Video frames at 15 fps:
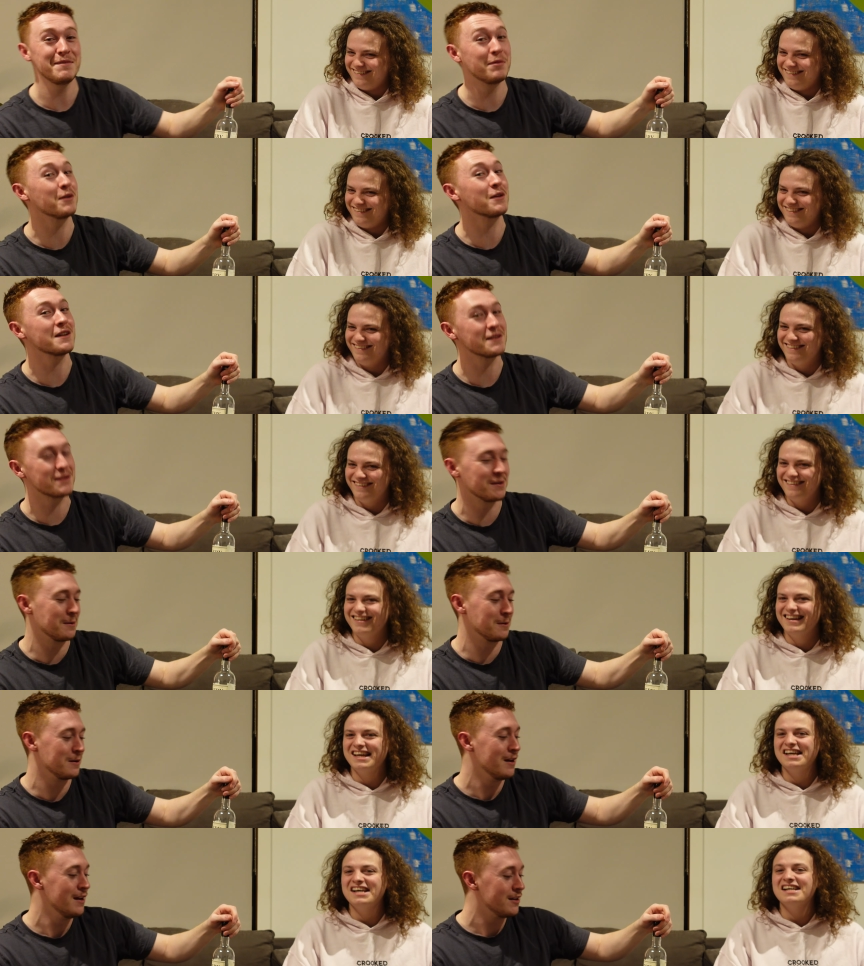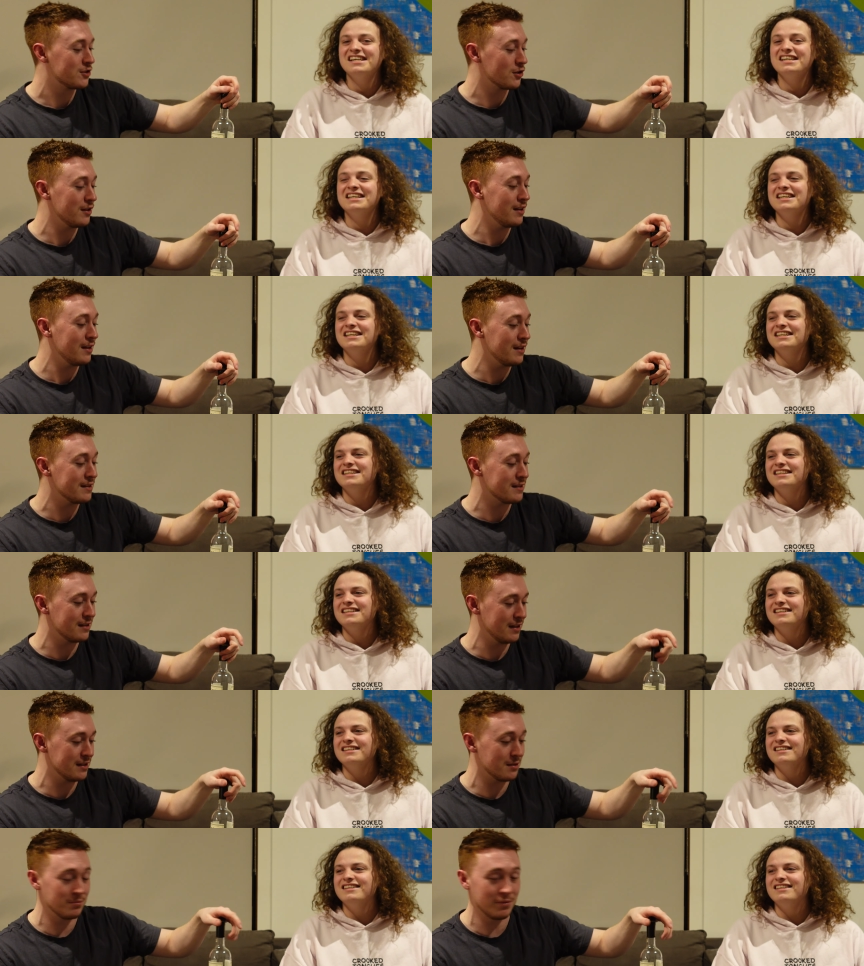Speaker 1: point two. So it is,
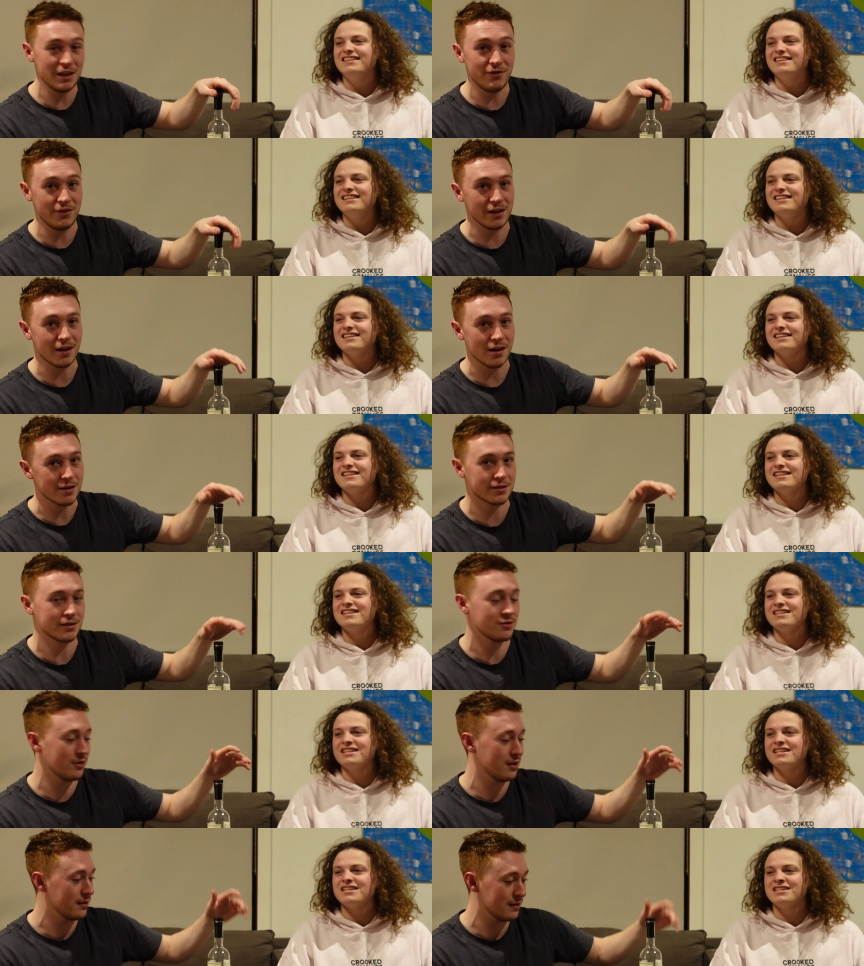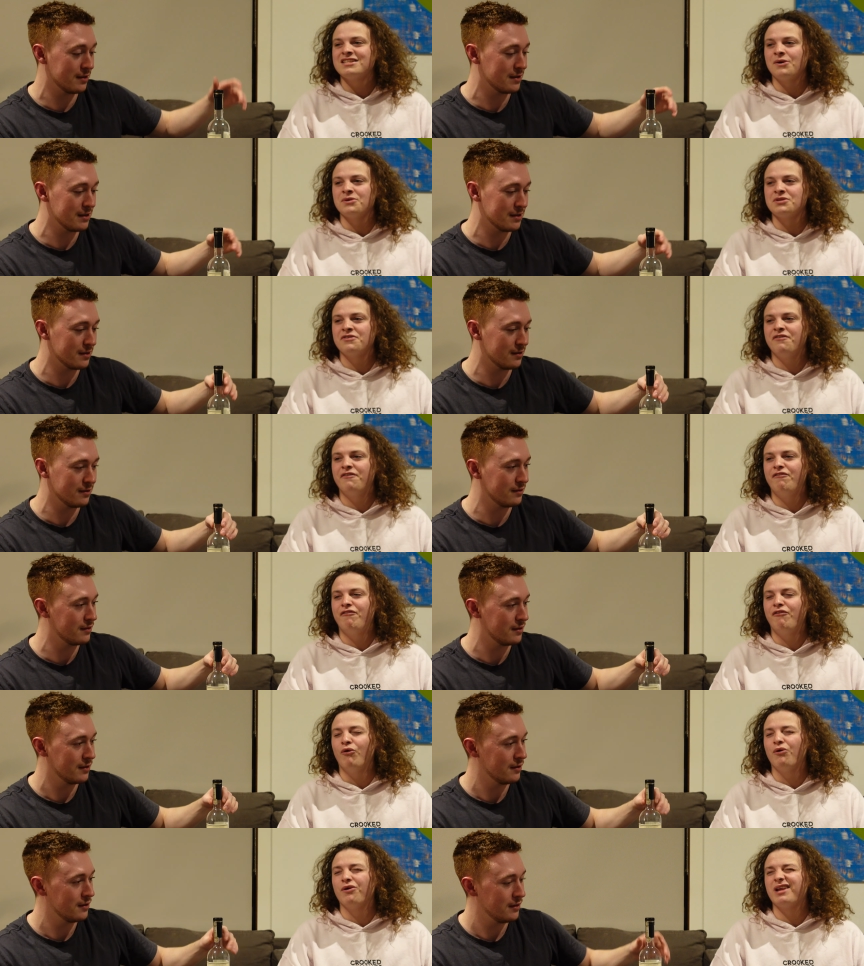it's a beefy caster strength.
Speaker 2: This so it's
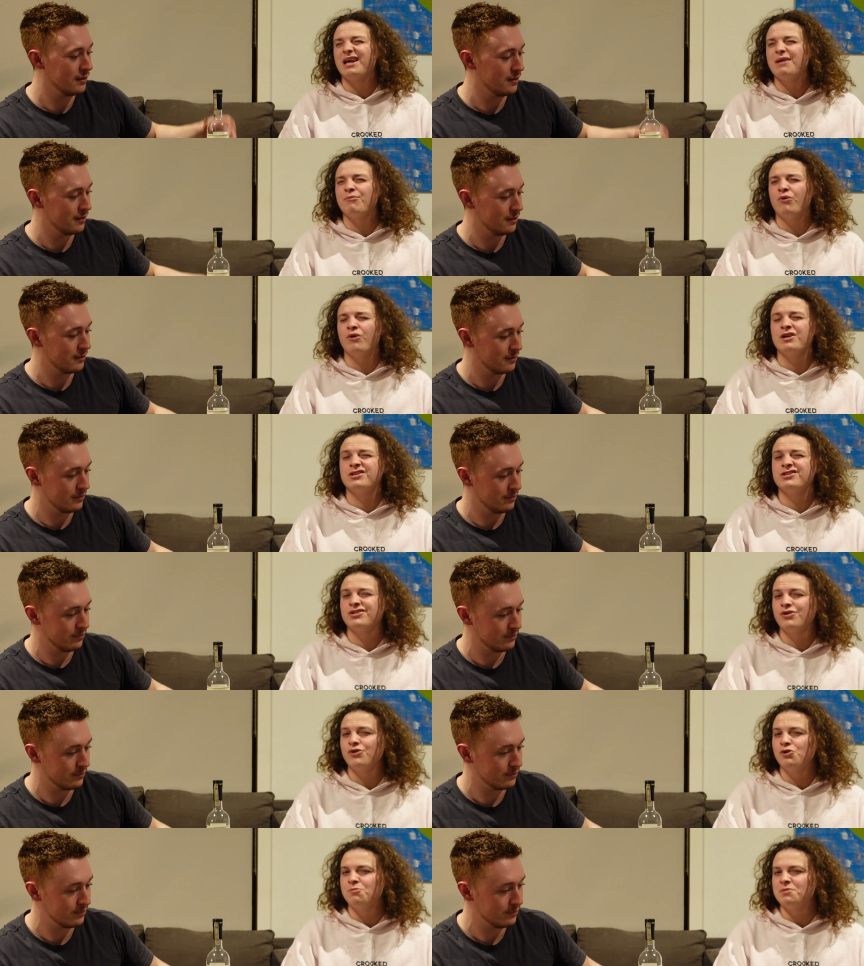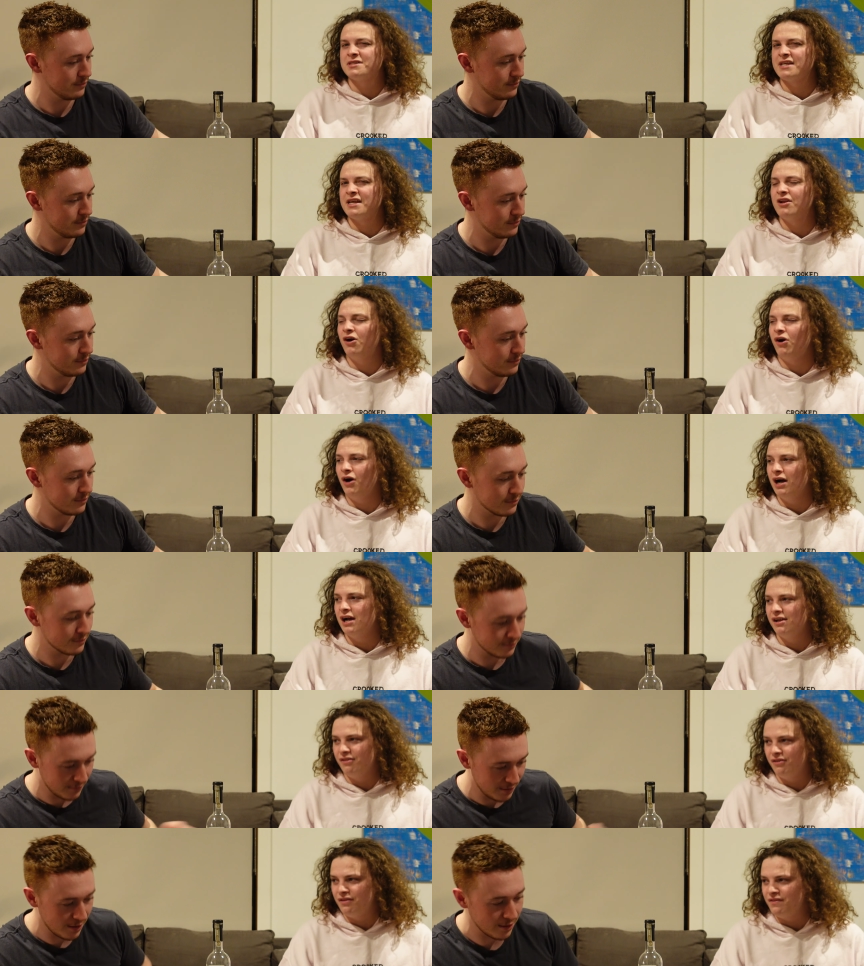fourteen point two percent
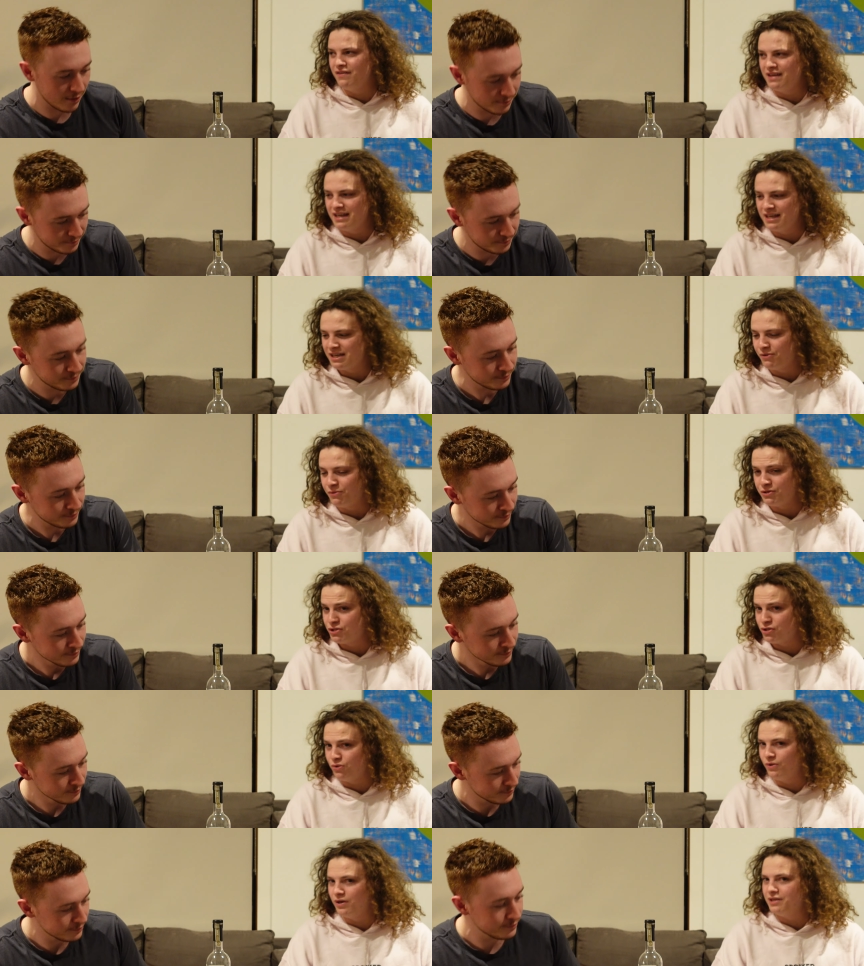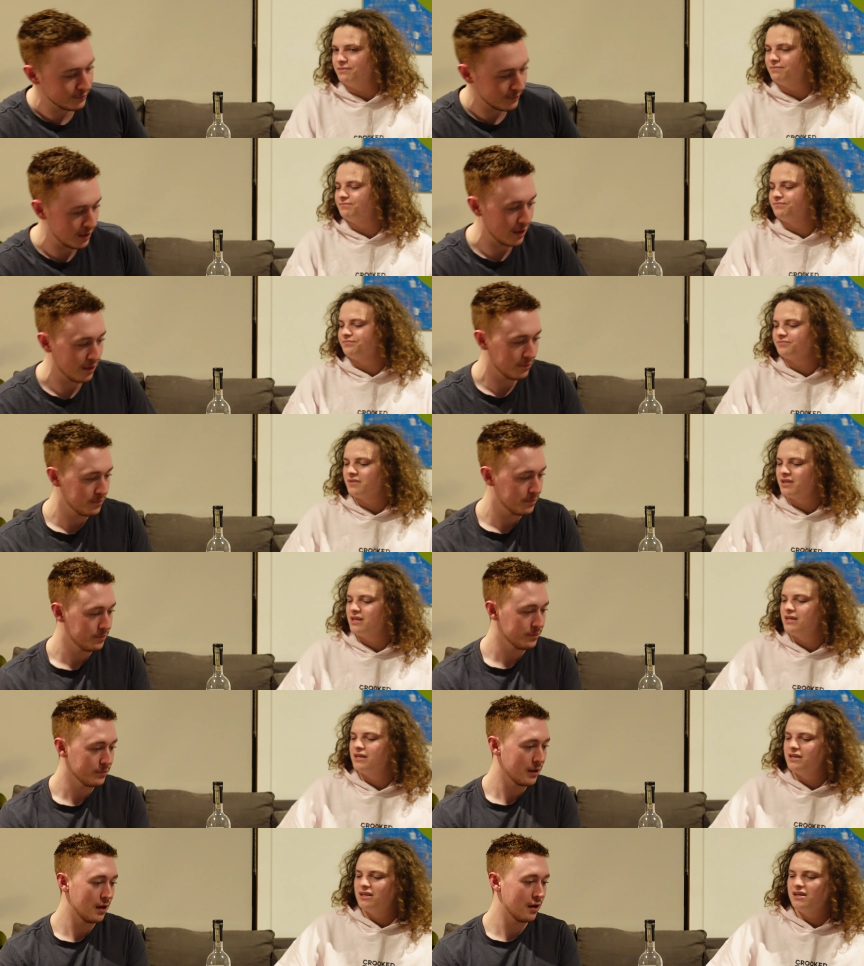higher than yeah. the original one. Yeah.
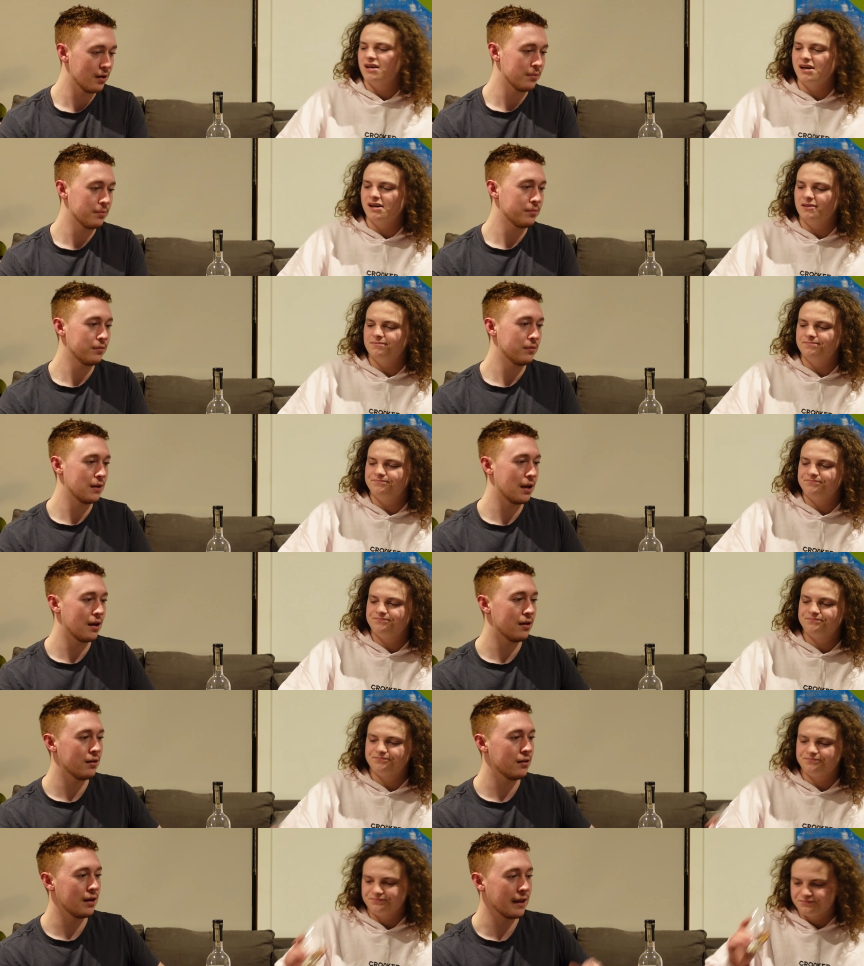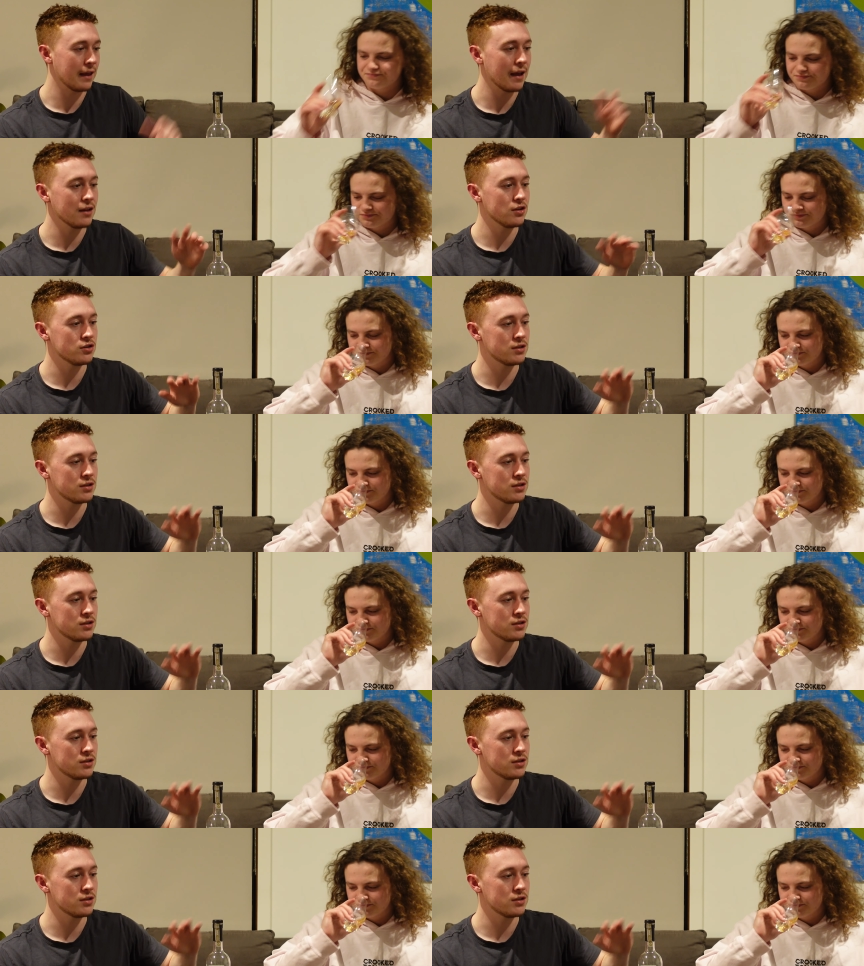Um, now, again,